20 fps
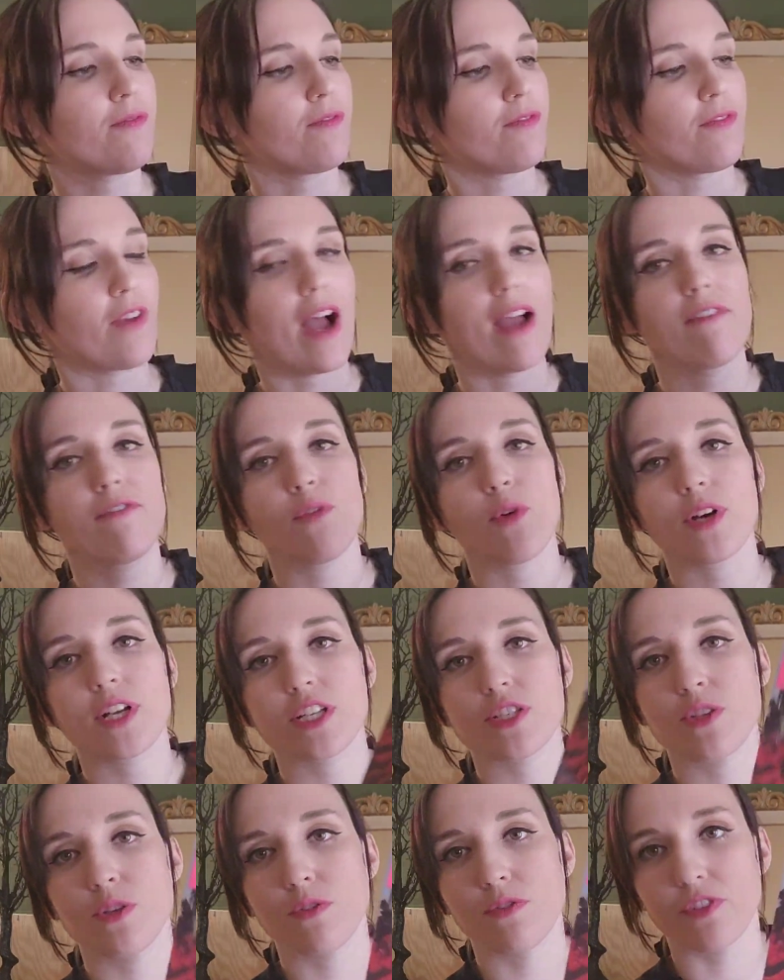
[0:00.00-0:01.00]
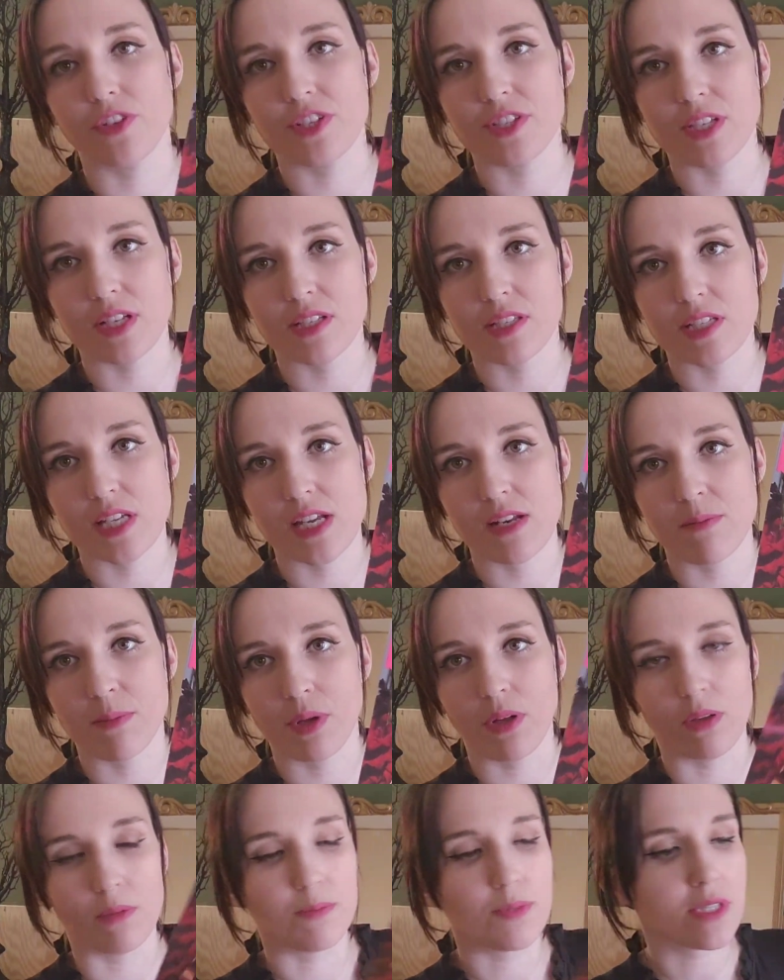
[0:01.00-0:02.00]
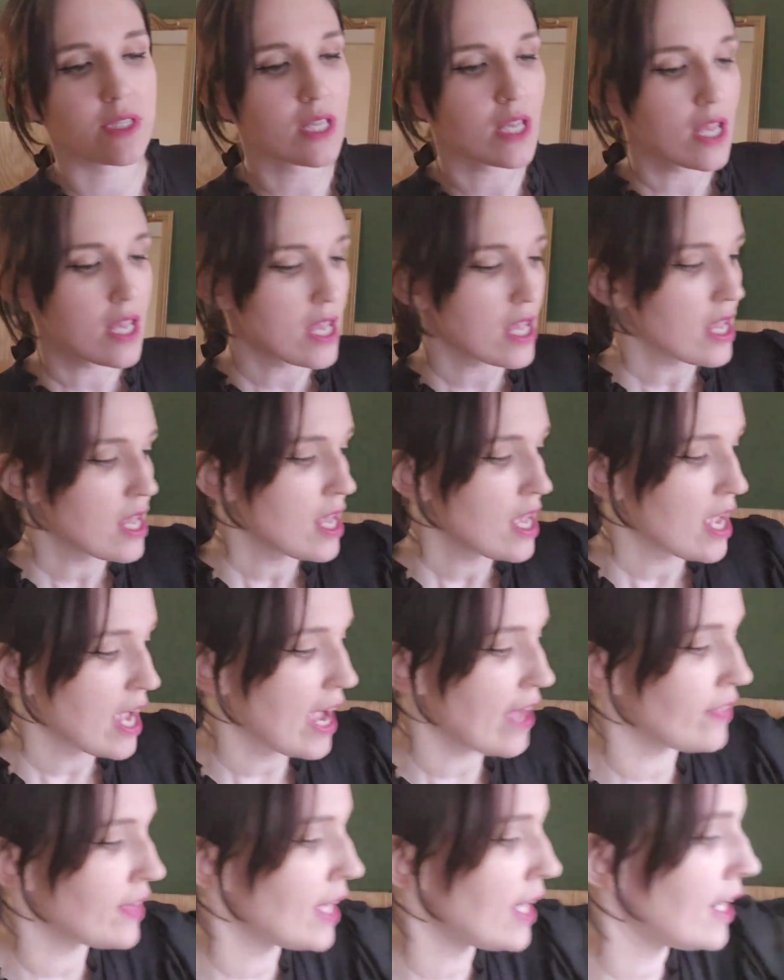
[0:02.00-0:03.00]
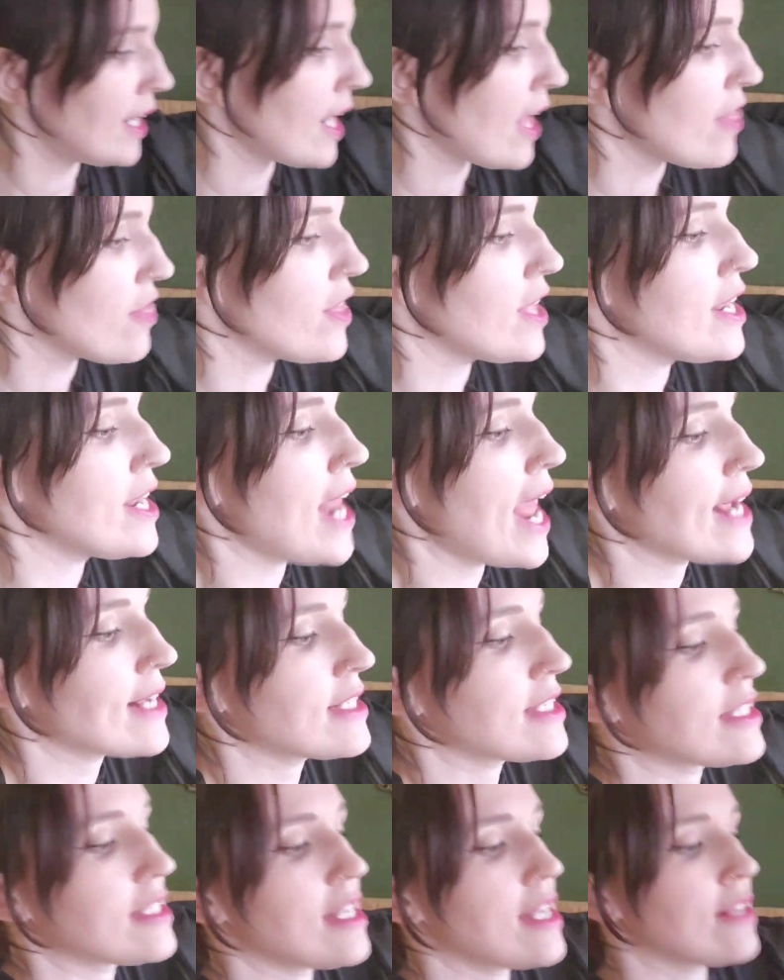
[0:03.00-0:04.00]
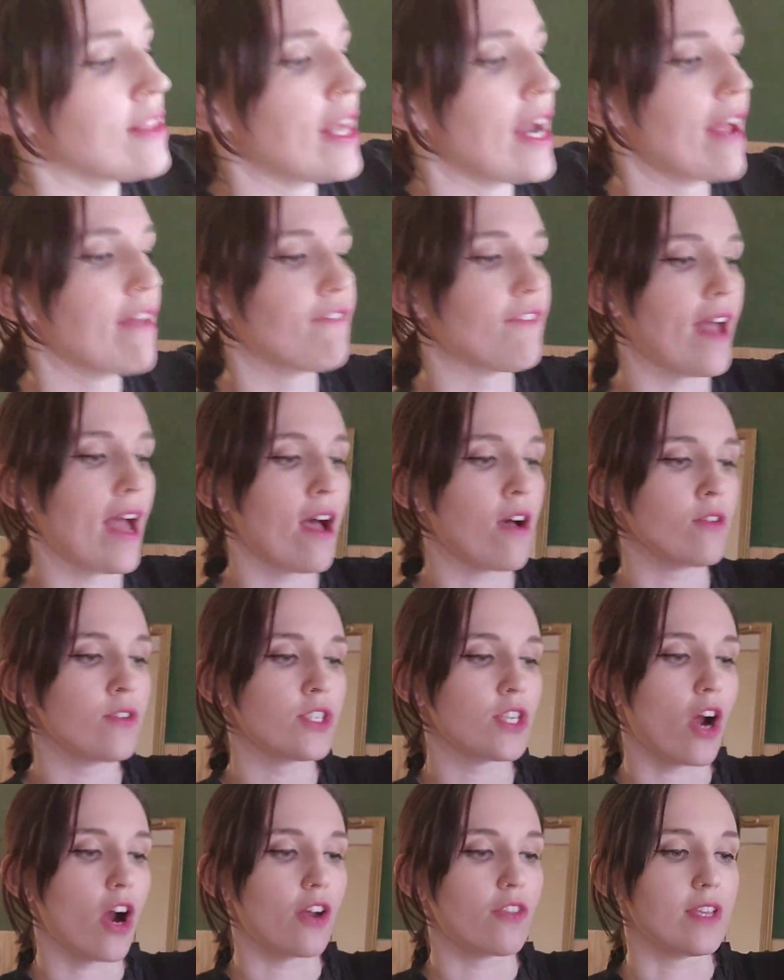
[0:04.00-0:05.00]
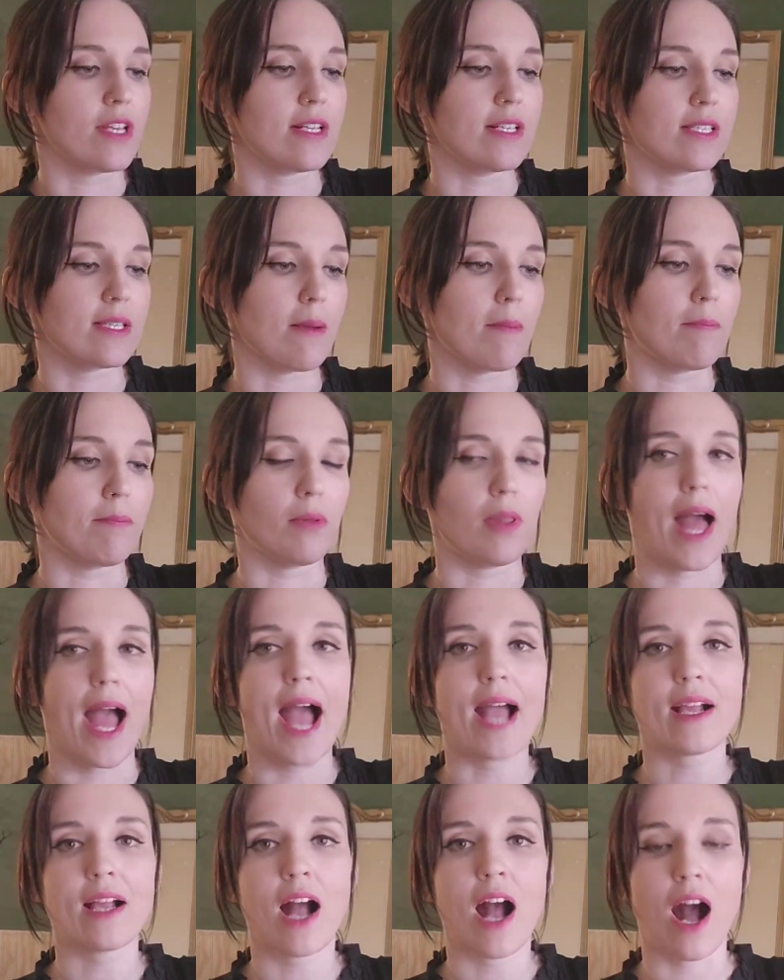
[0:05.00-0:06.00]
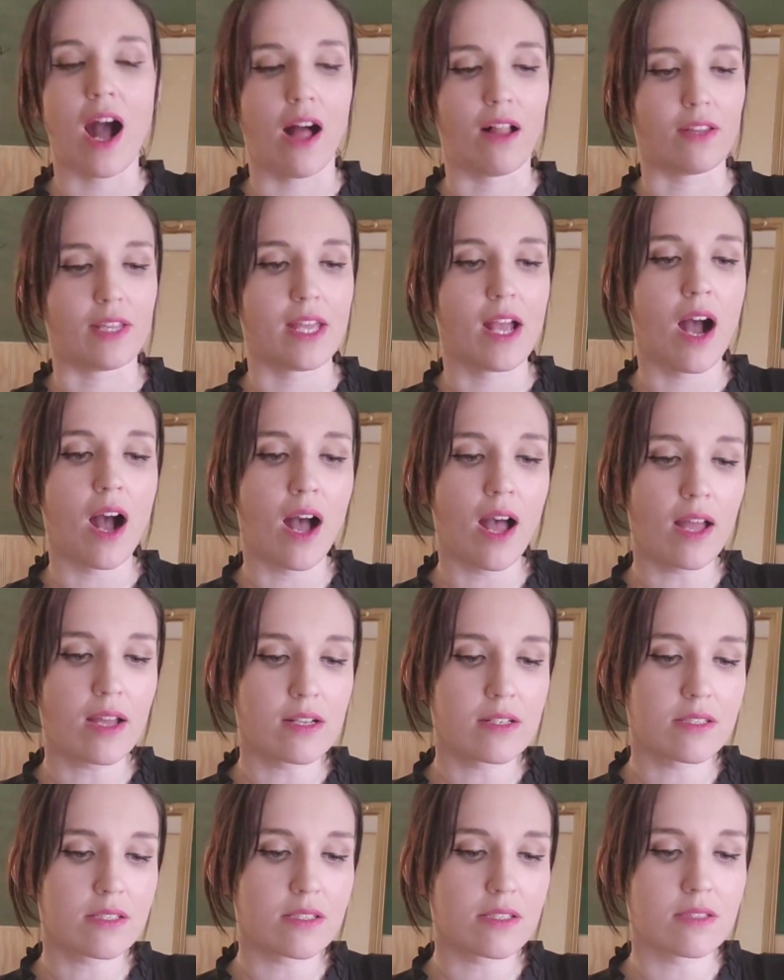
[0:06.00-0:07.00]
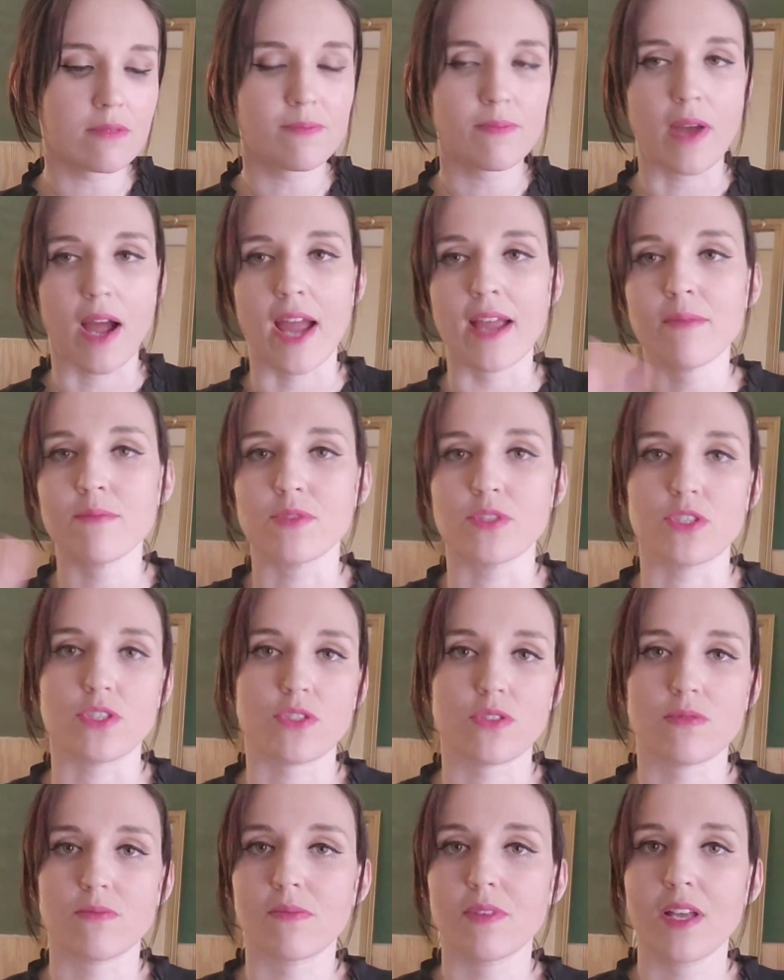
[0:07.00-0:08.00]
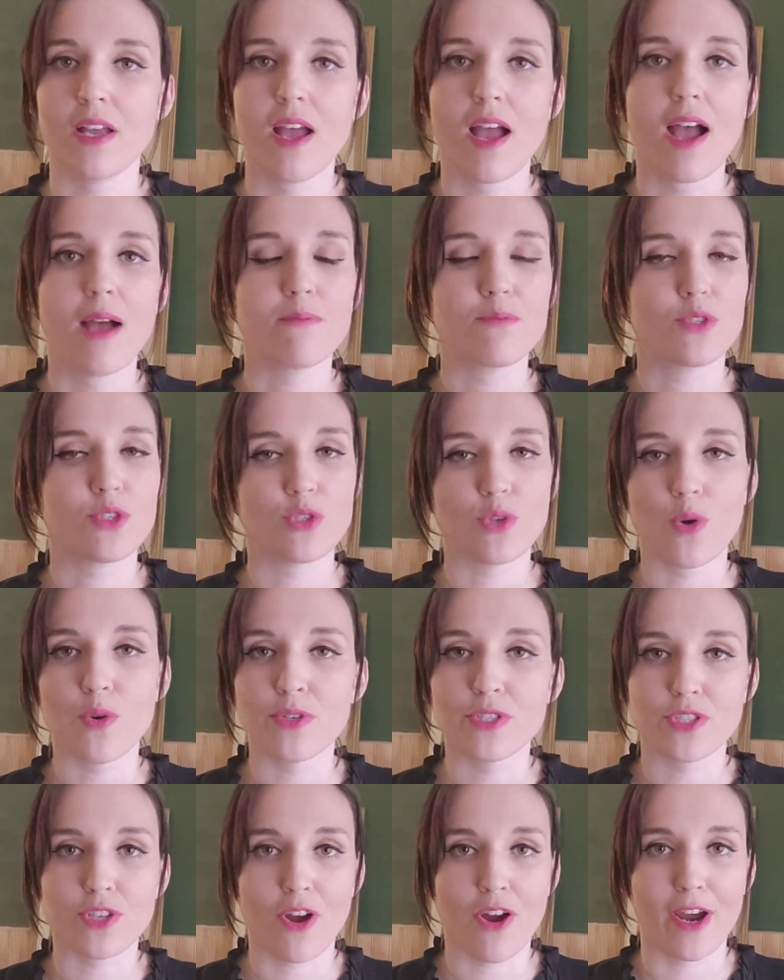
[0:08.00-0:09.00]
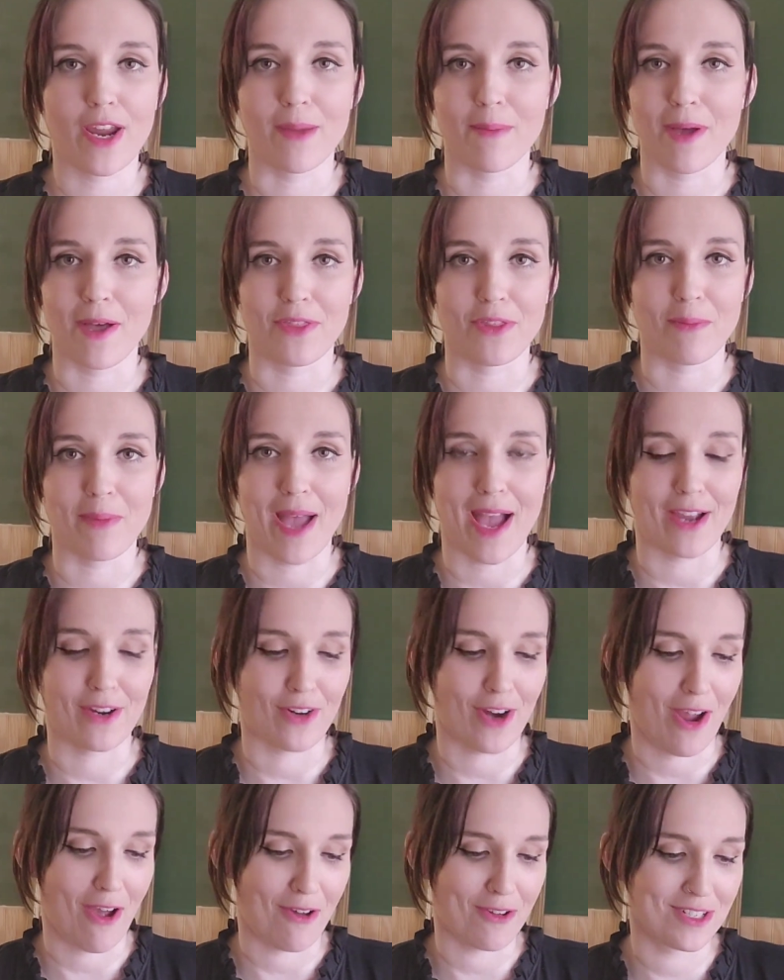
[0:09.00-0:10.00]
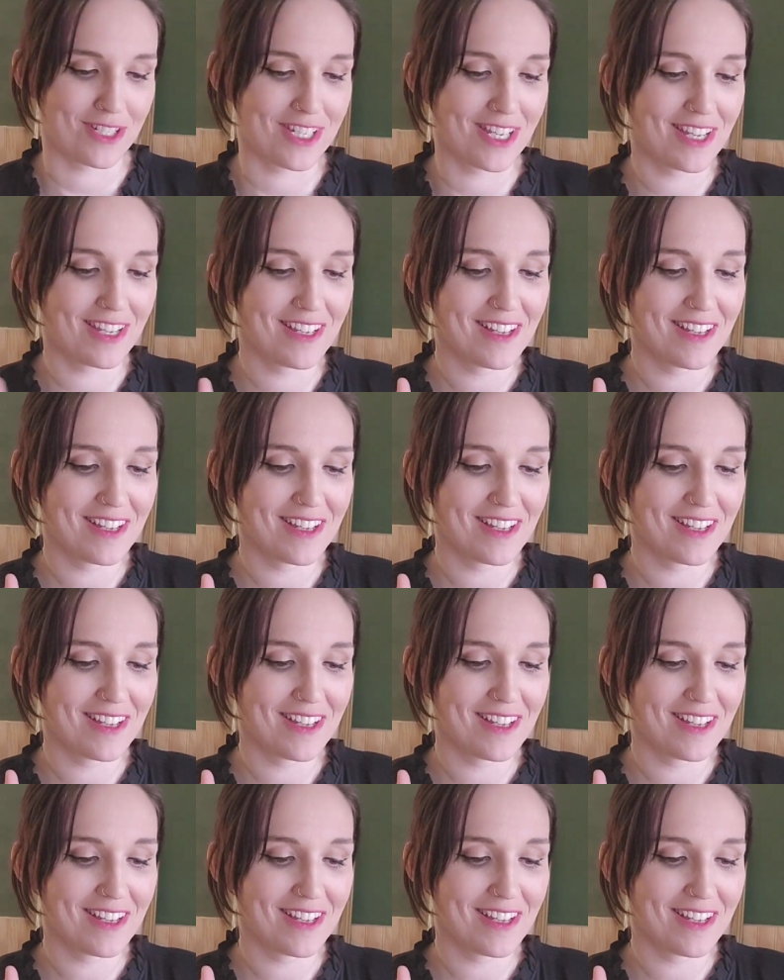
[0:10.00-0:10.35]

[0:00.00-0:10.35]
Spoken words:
$5.42 for 16 bulbs. And then the next thing that I found are these black hollyhocks. I am so sorry about the background.